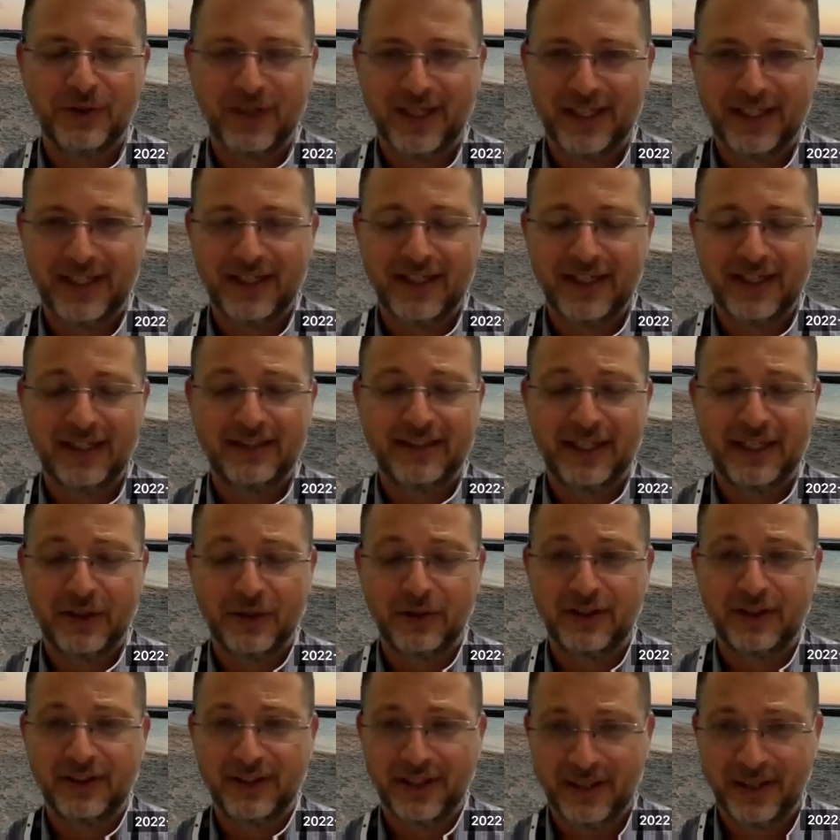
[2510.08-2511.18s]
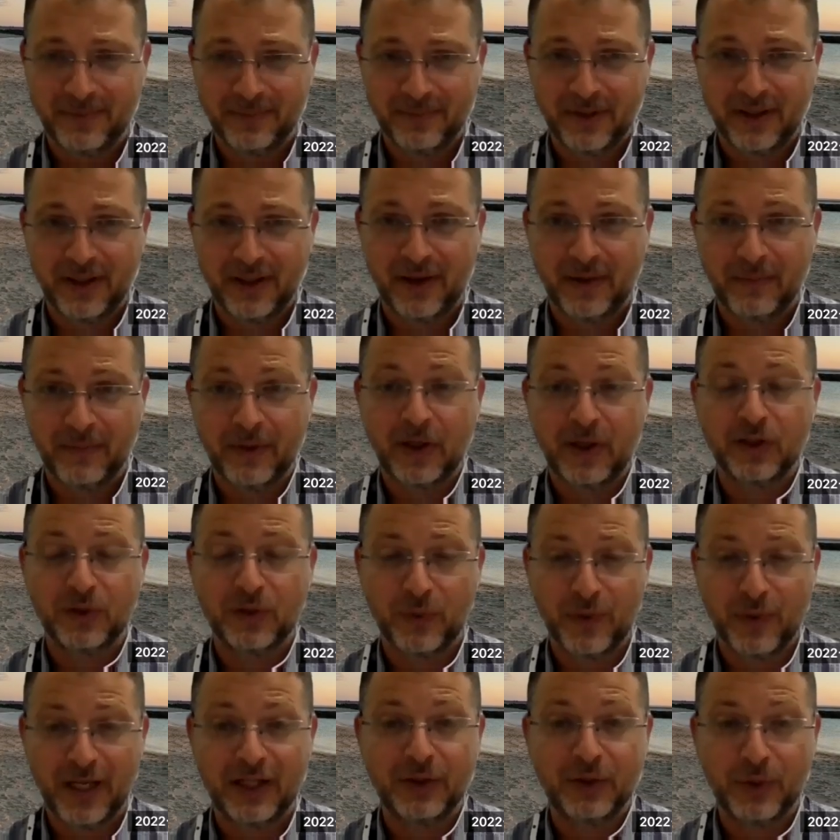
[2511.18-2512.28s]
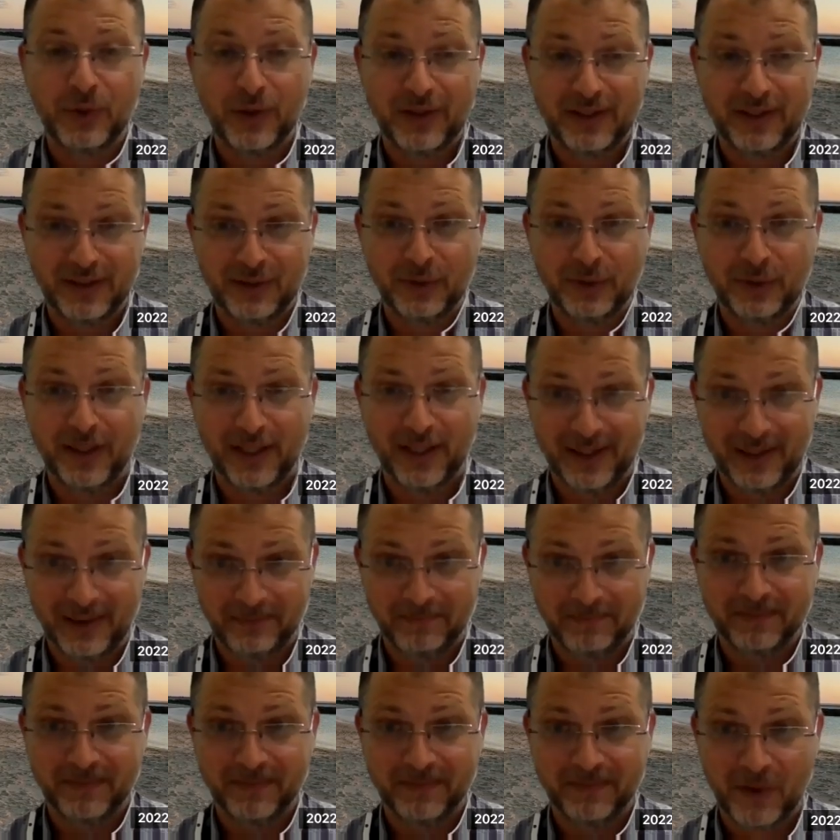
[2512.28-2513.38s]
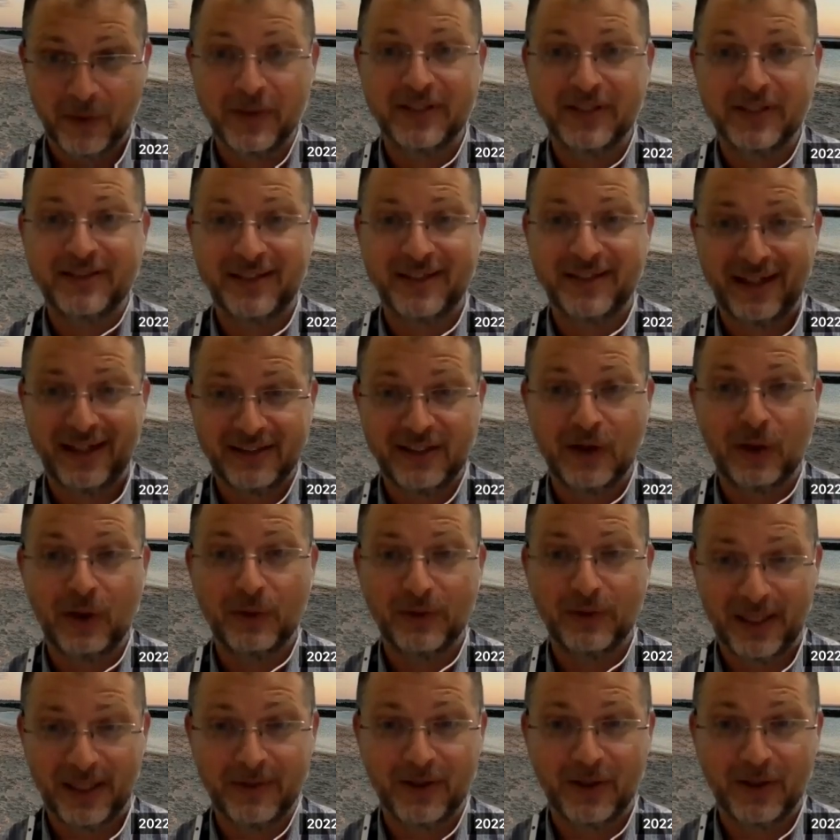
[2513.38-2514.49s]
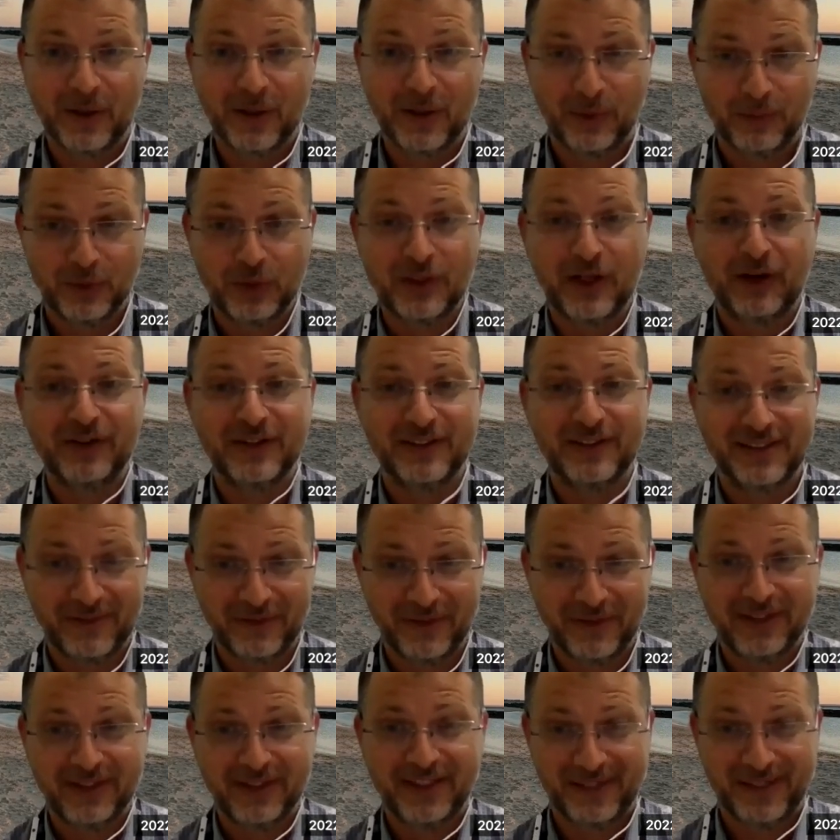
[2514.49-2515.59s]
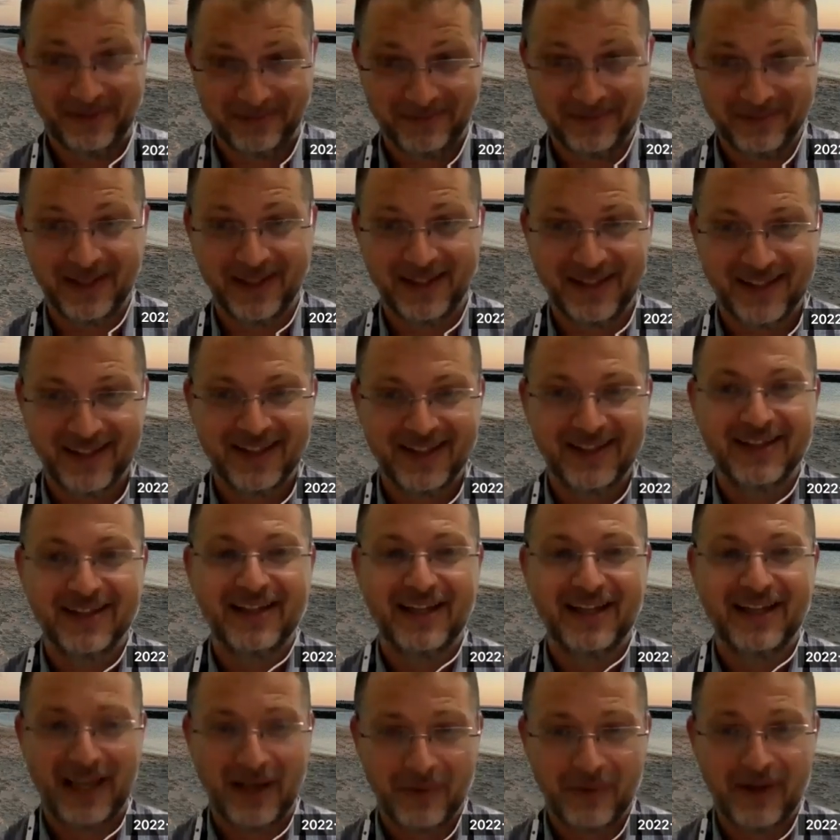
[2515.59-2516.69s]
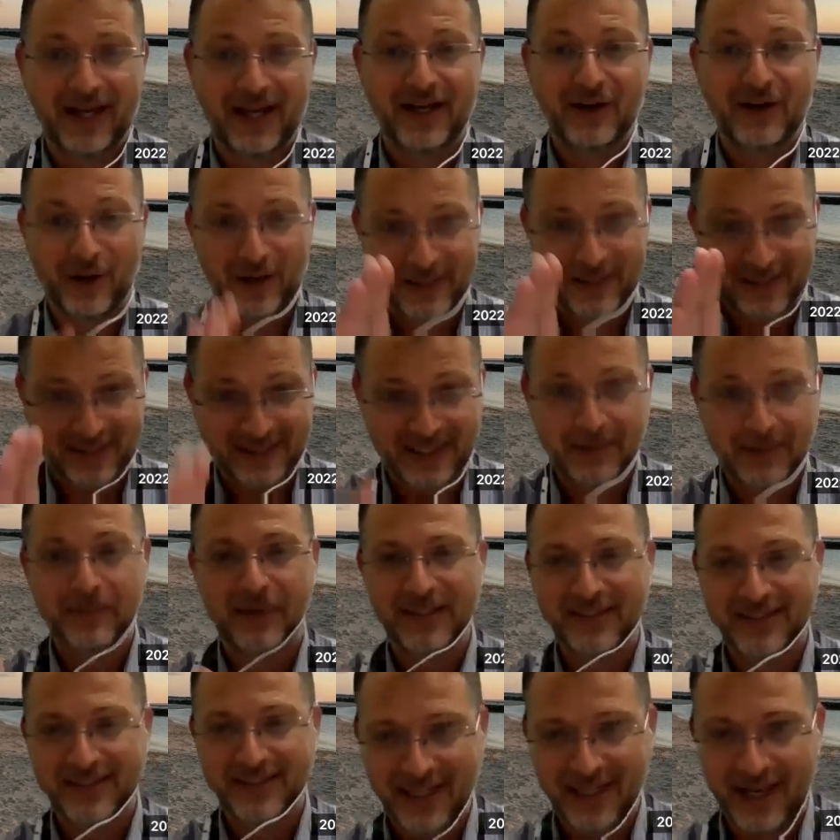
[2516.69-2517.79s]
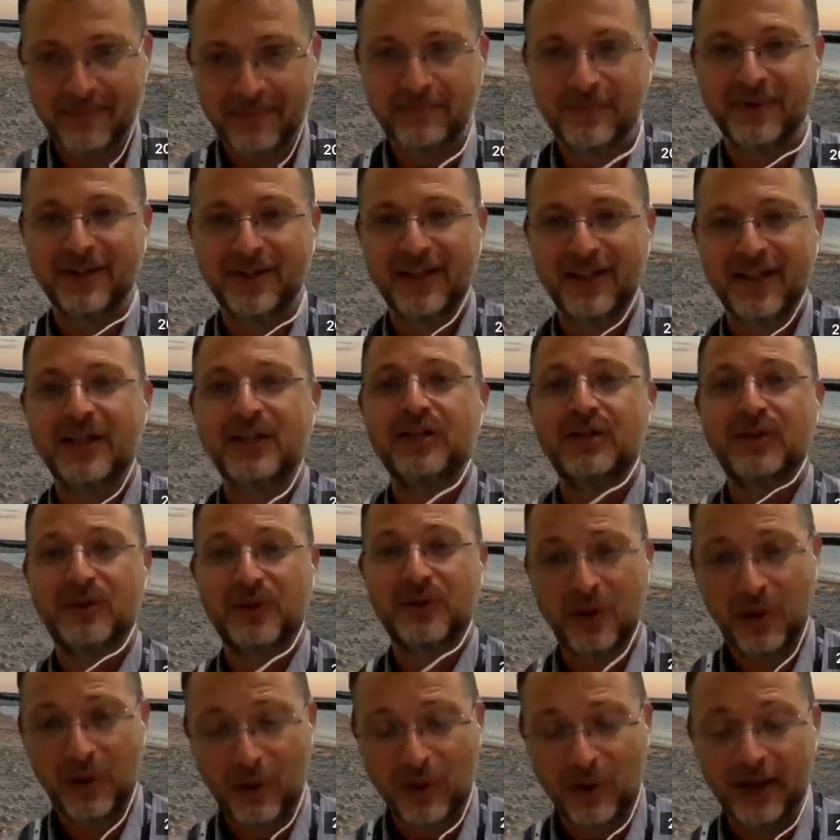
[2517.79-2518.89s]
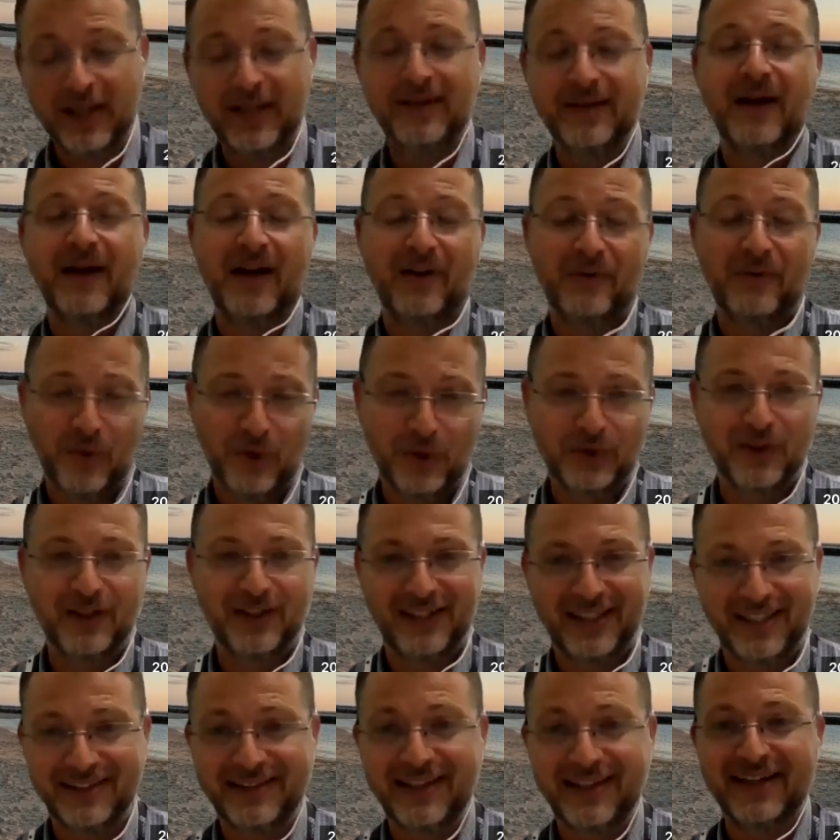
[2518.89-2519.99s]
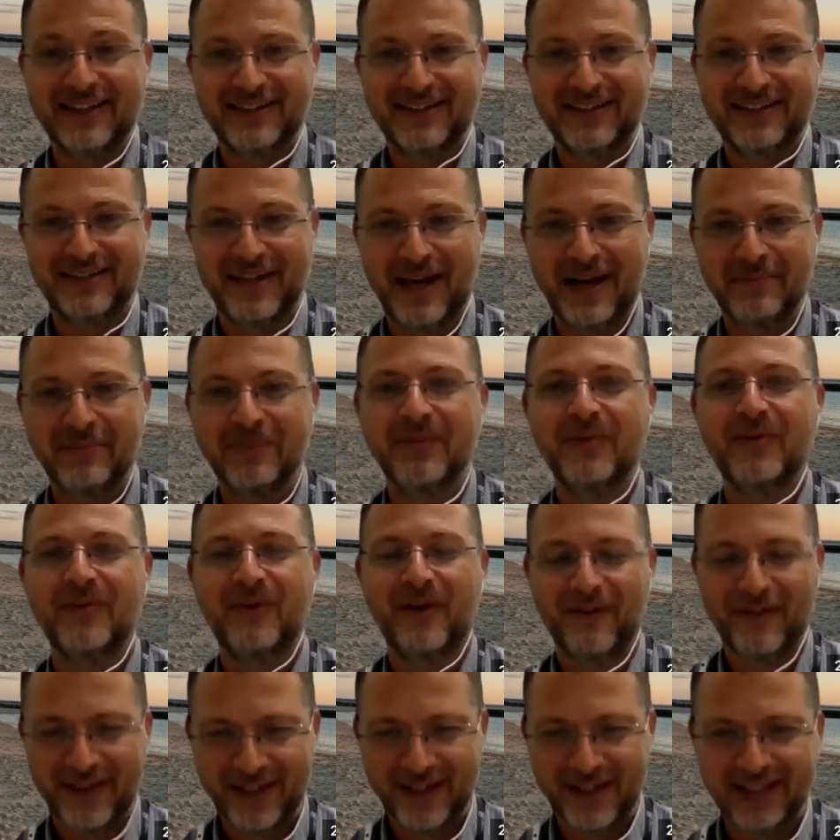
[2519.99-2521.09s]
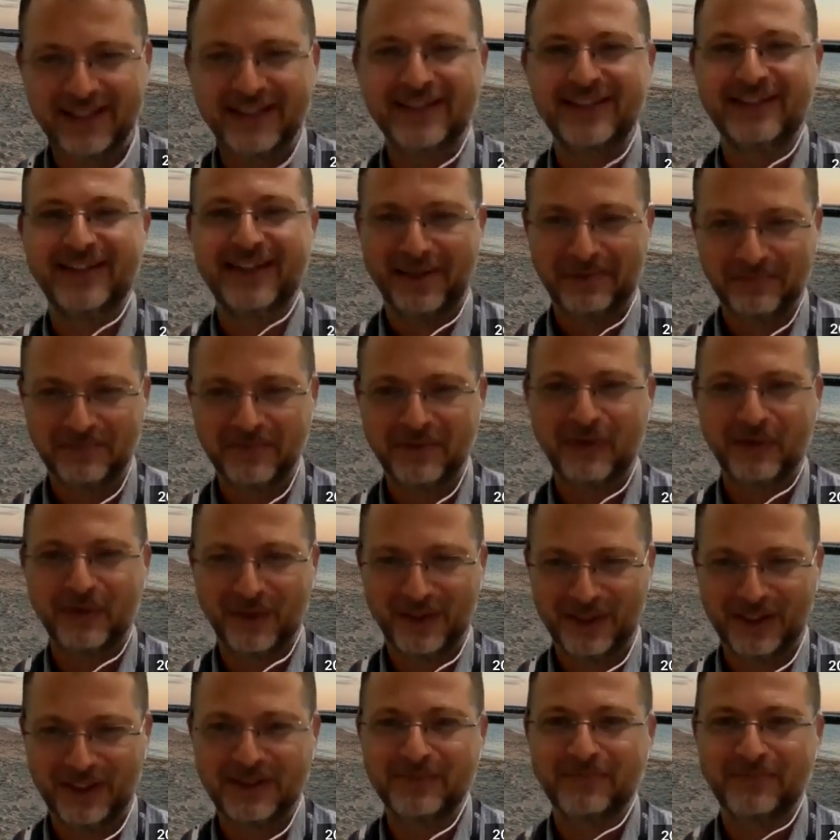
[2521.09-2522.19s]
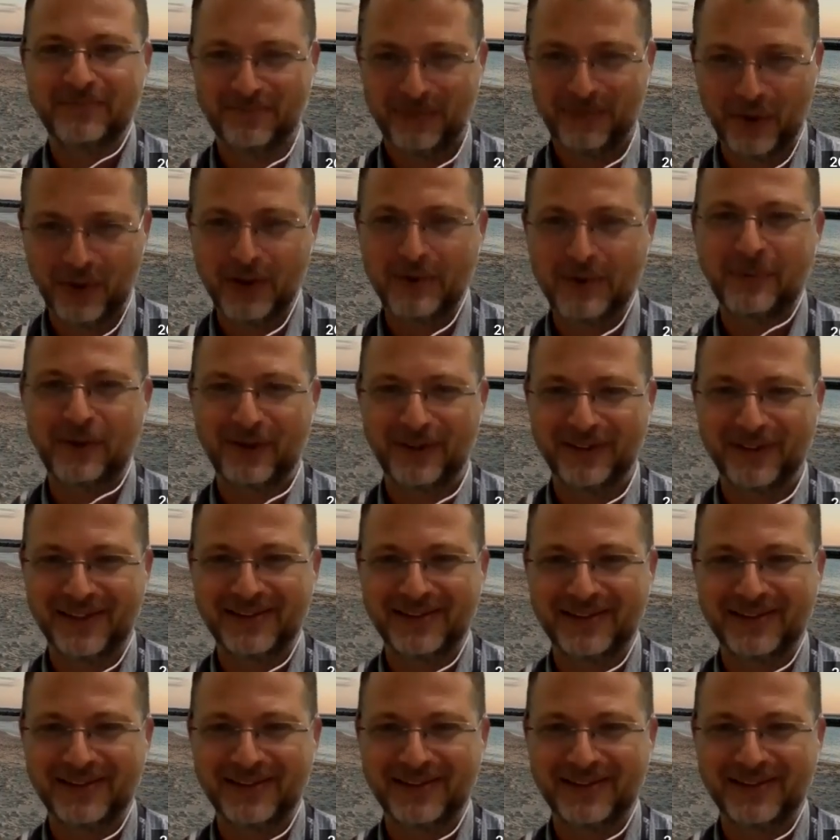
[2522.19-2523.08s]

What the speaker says: Nikki. Thank you, the team, because we are doing this together. We started a long time ago, 2017, and we are going step by step, slowly. Unfortunately, it takes time, but we're getting there, which is more important.